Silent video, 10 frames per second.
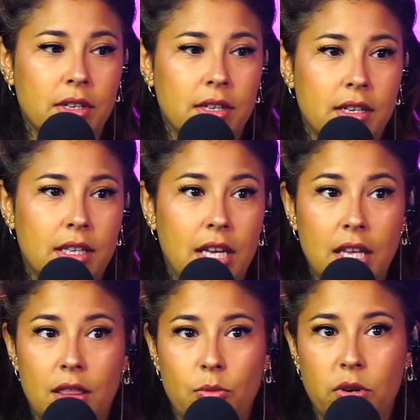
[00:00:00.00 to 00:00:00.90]

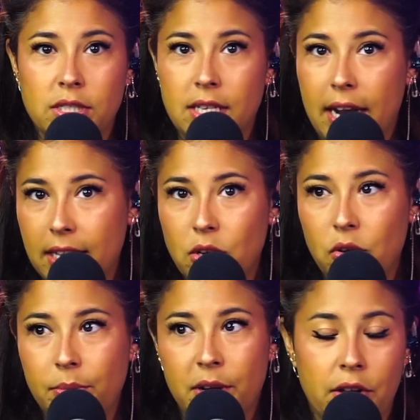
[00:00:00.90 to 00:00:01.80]
Keith was an
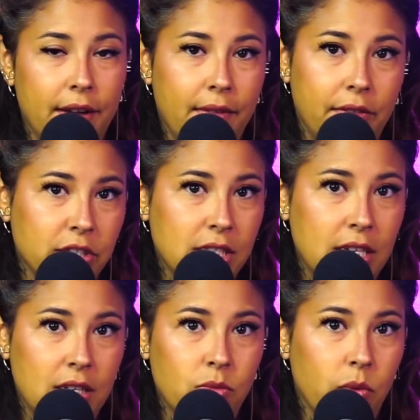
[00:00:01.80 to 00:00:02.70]
asshole, but all they've ever
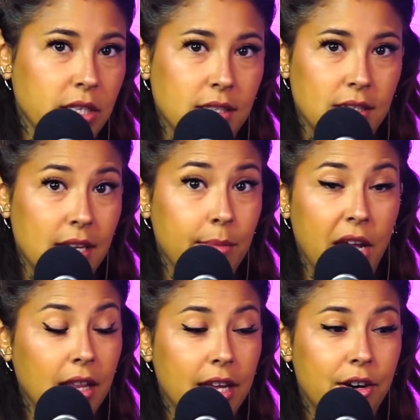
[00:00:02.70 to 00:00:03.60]
seen was him
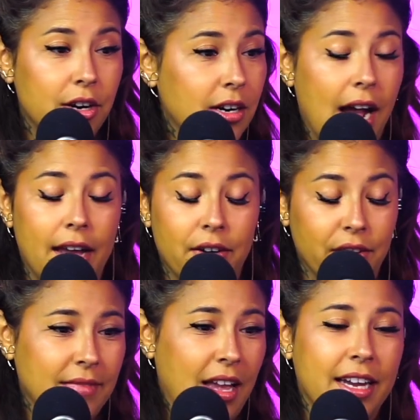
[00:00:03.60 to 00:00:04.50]
yell at her. I don't
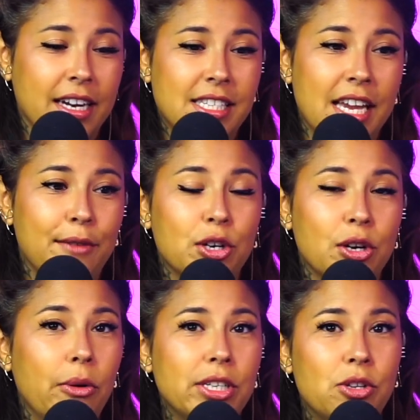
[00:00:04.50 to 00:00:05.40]
know. I got to say, if you're
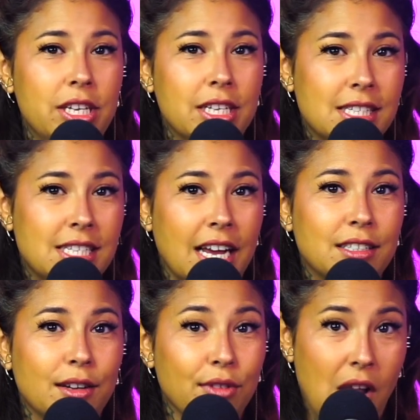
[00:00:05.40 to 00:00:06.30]
going to the
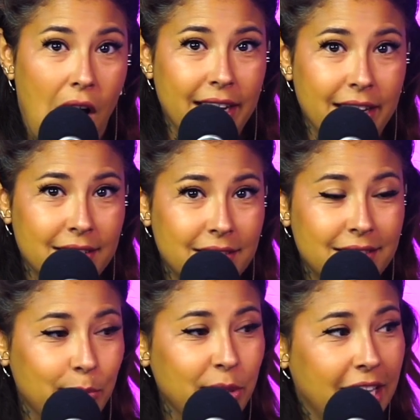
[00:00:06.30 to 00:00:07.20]
extent of lying
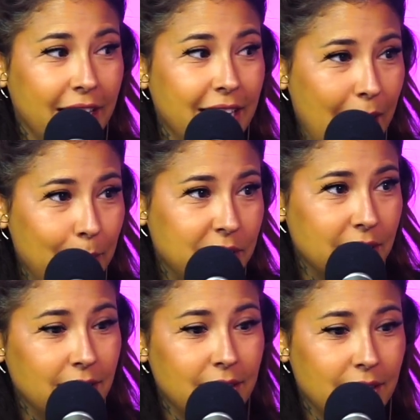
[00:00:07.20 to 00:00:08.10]
to be kidnapped,
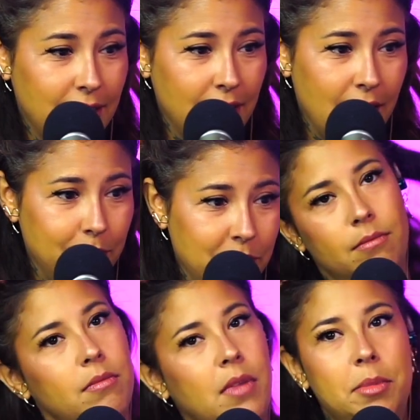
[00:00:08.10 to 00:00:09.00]

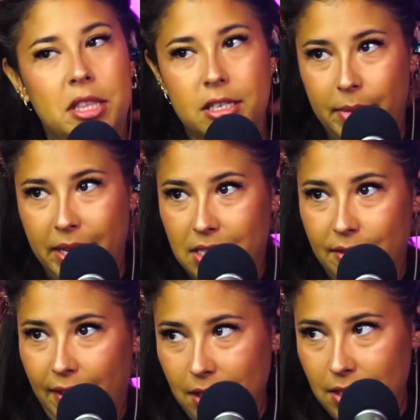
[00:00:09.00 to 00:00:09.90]
maybe the domestic
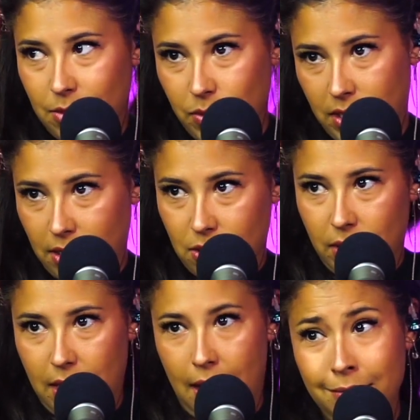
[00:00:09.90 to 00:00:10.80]
violence was also a
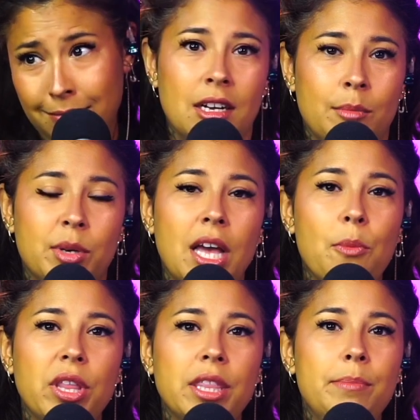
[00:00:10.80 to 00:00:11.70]
lie. But then
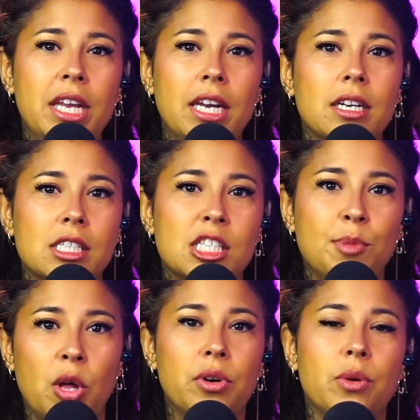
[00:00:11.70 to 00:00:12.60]
when the media
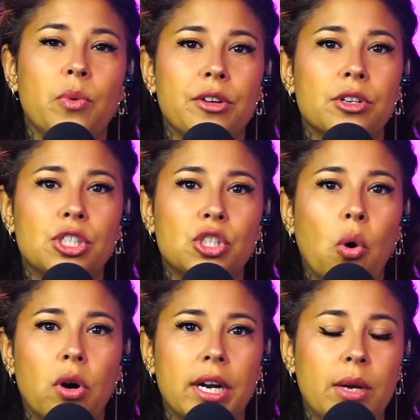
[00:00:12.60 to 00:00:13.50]
exploded with her
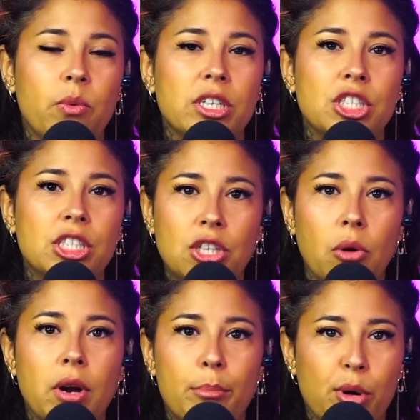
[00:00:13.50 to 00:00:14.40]
story, when she
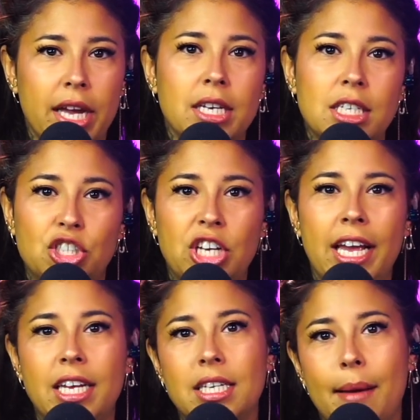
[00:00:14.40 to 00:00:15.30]
showed up branded,
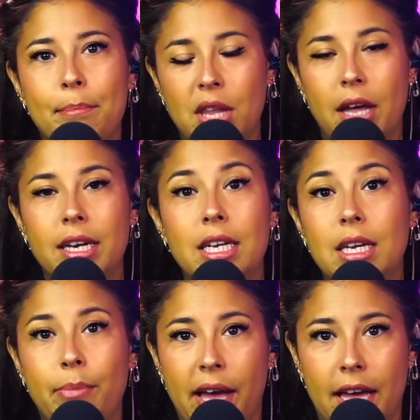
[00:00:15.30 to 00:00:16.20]
chained, and bloodied,
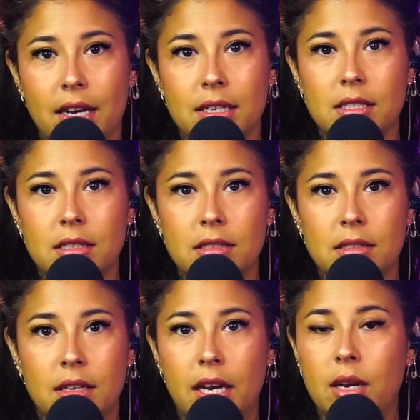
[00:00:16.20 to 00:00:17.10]
he panicked.
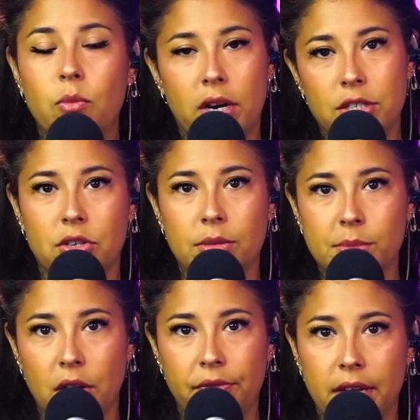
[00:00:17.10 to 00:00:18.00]
He didn't want to turn
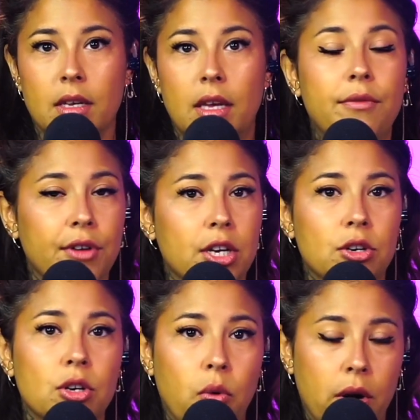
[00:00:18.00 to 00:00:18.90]
himself in. He
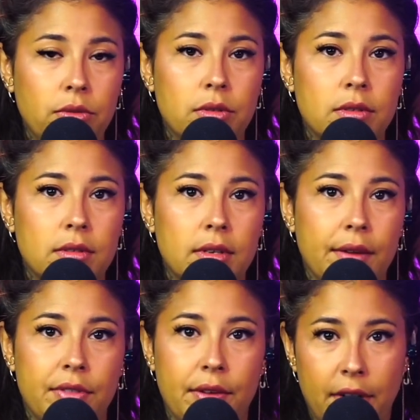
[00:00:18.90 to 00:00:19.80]
figured, quote,
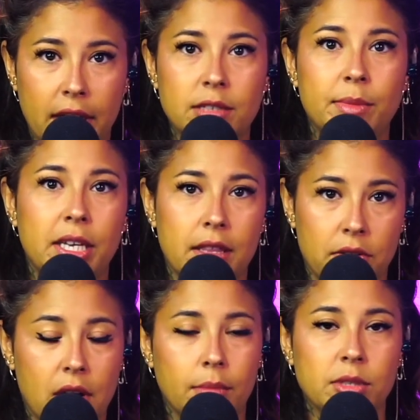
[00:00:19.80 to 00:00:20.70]
if they find me,
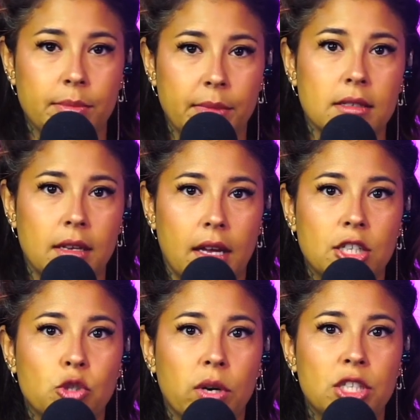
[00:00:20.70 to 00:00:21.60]
they'll come to me. And
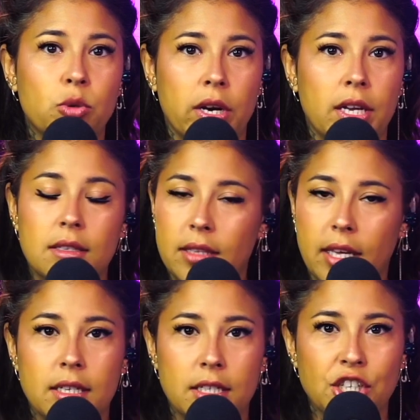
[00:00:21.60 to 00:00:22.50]
in 2020, they
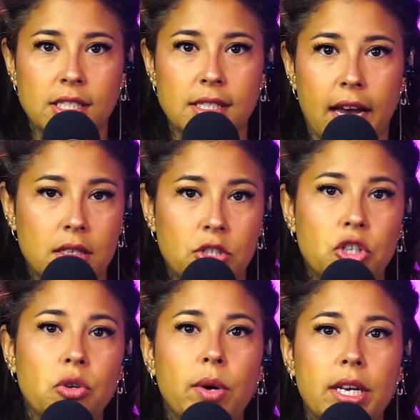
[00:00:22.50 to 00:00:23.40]
did just that.
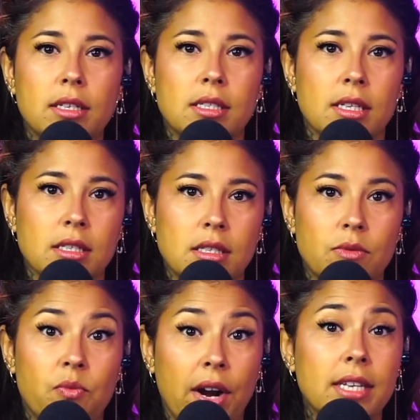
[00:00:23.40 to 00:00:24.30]
2 witnesses,
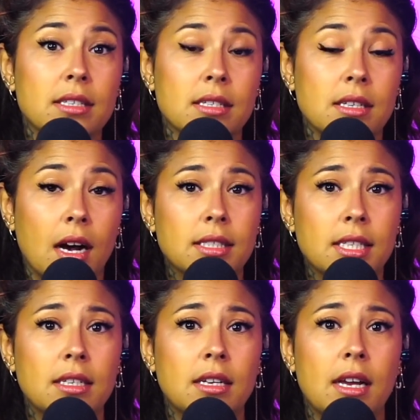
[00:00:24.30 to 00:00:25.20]
Reyes'
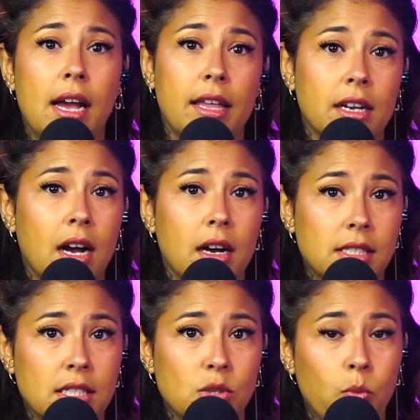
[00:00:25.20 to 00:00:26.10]
cousin and the
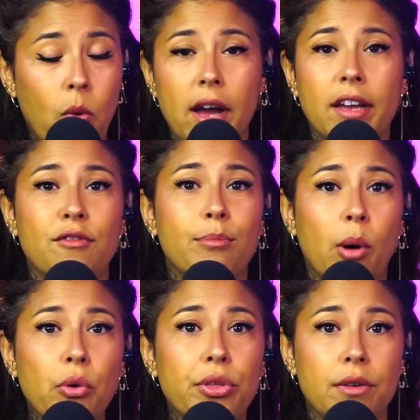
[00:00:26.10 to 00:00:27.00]
cousin's wife,
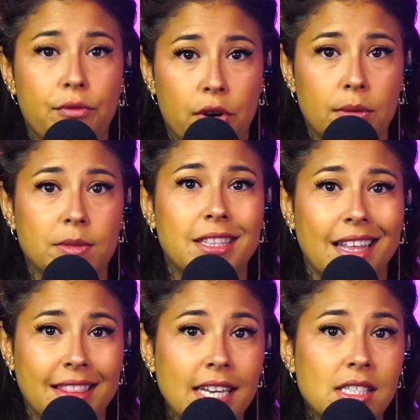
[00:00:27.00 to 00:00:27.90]
both confirmed
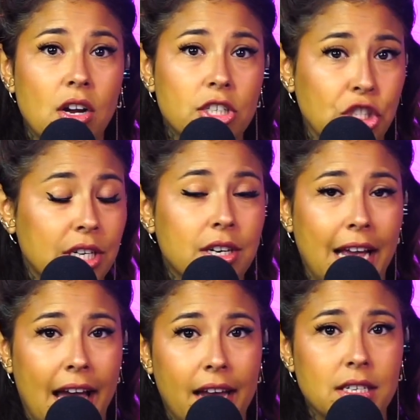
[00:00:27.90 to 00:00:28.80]
that they saw Sherri at his